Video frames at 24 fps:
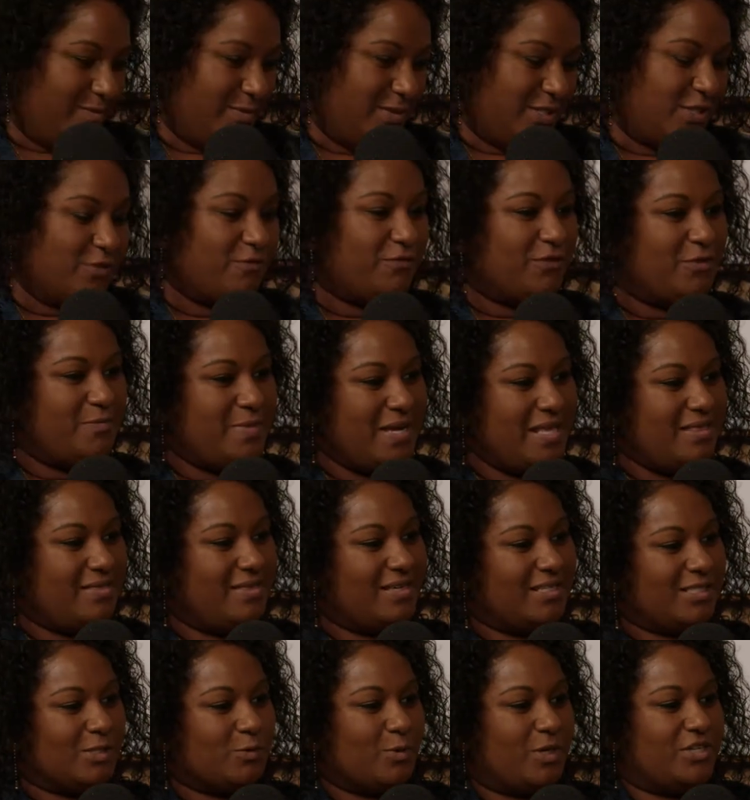So for me,
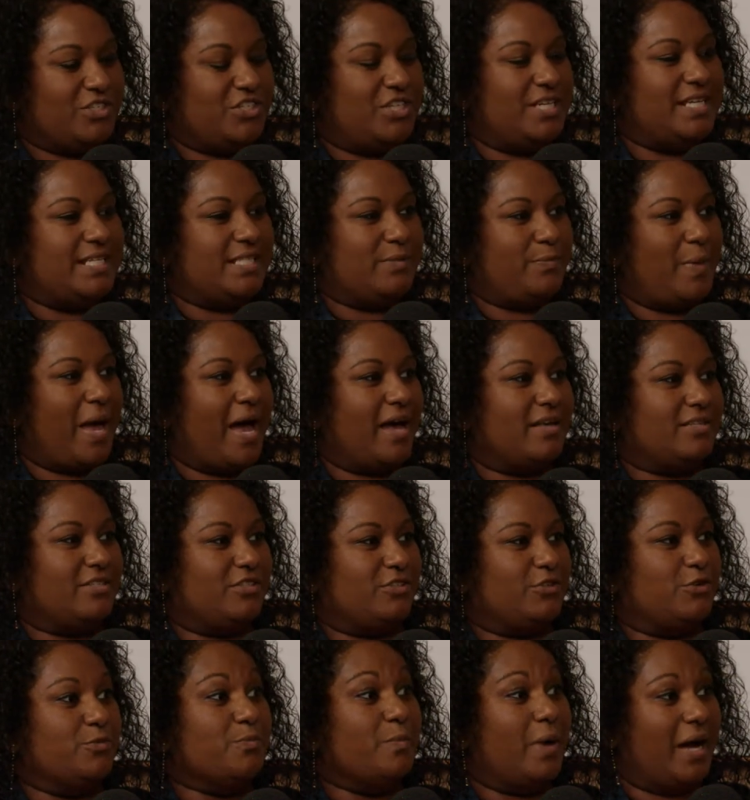this question has passed
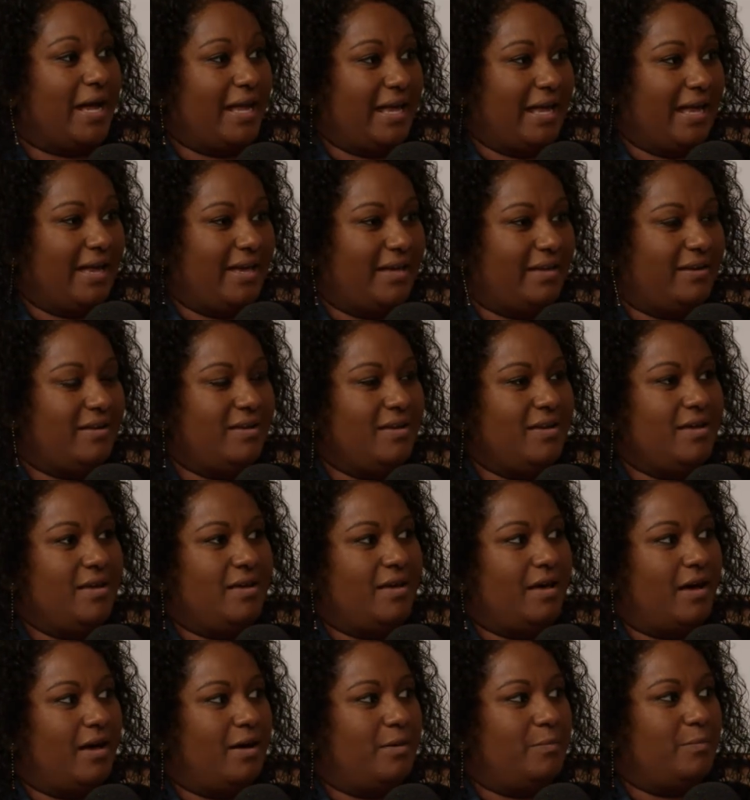through my head
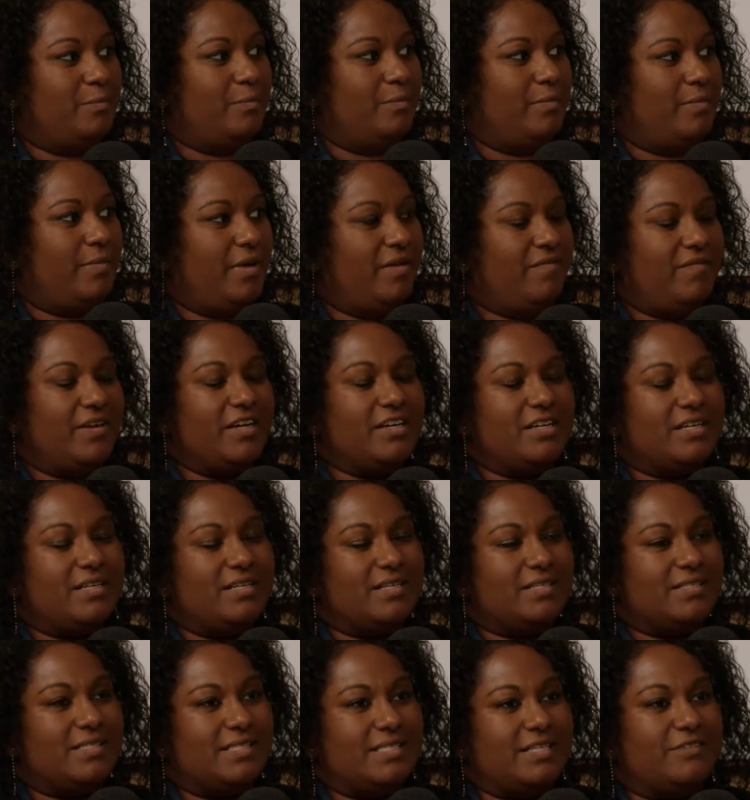at
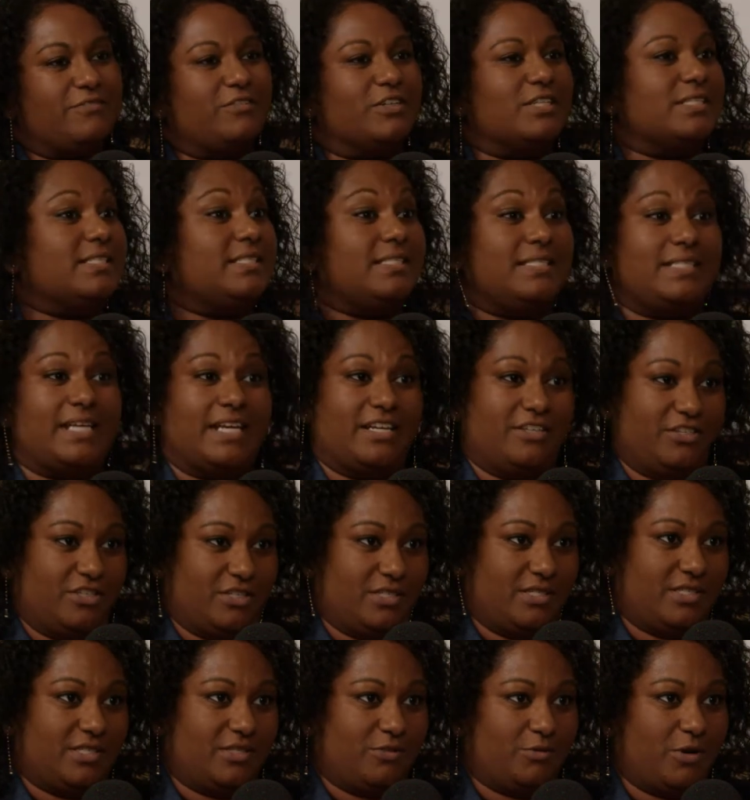various different
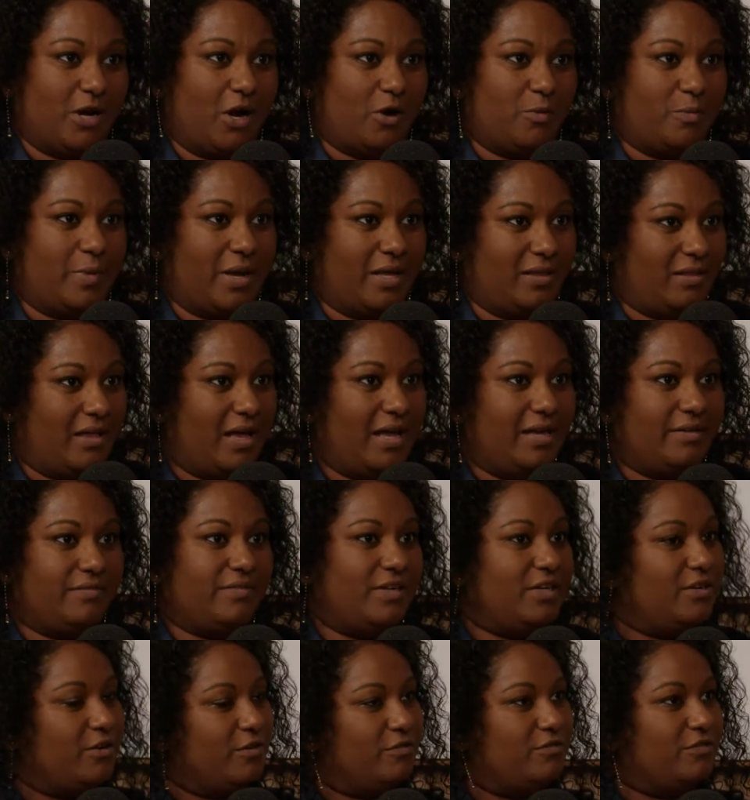stages throughout my
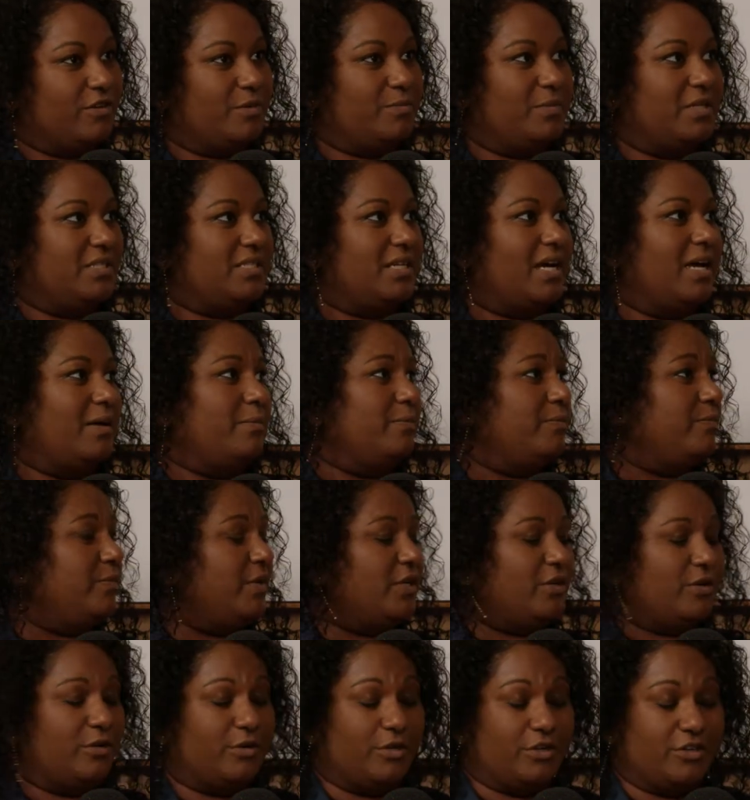life. You know, from the time,
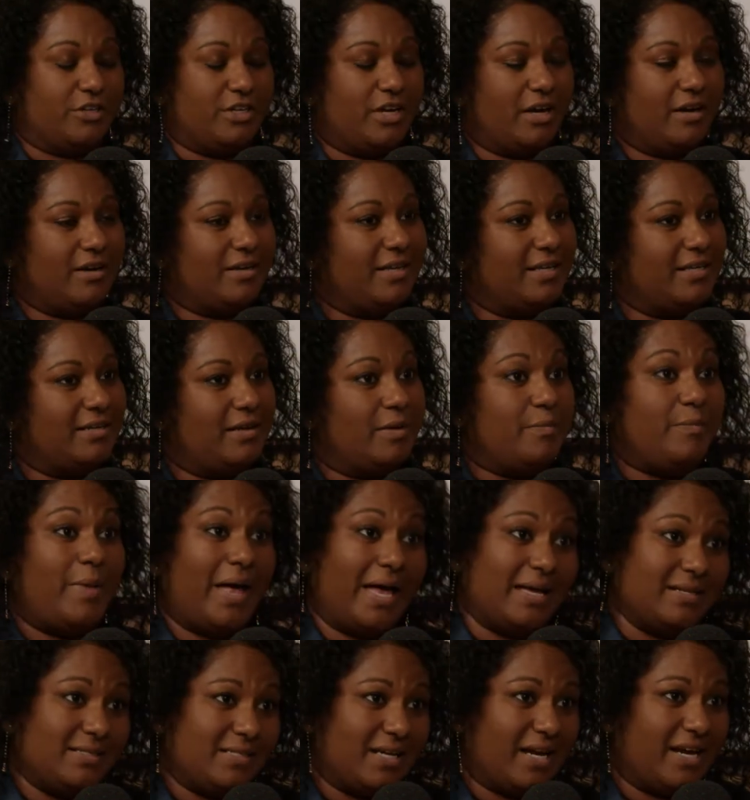you're young and a
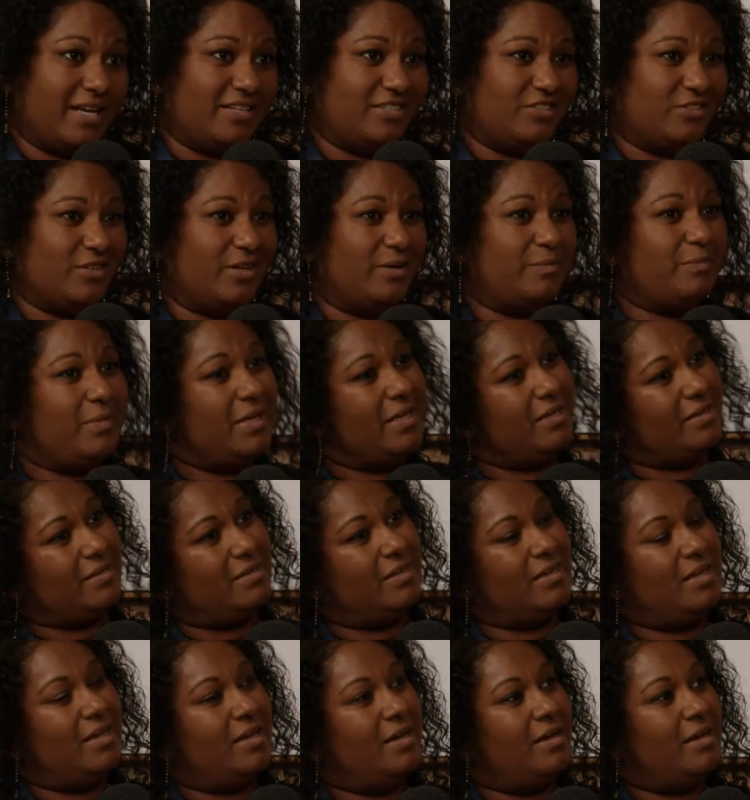pet dies and you're like, man,
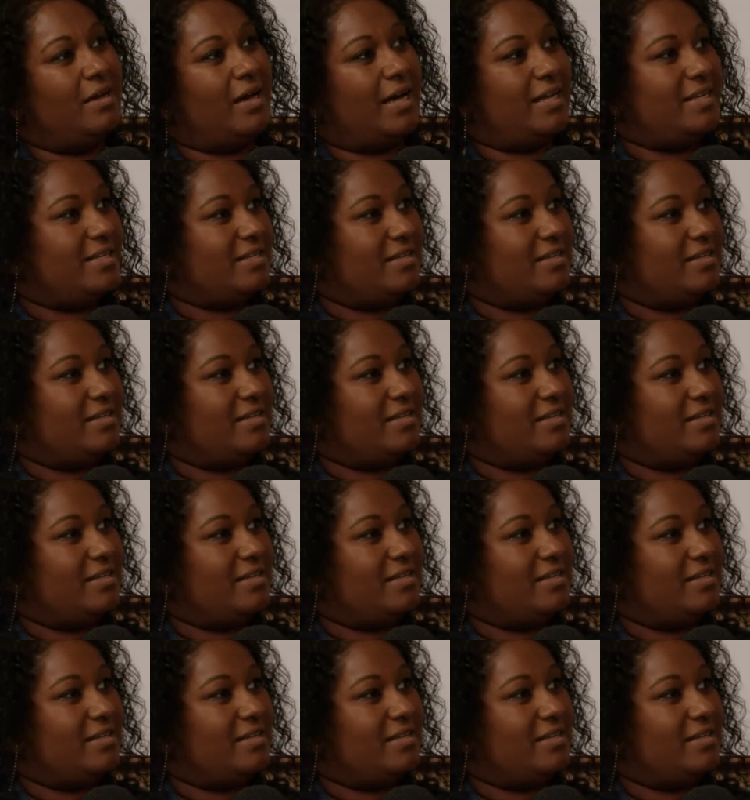I did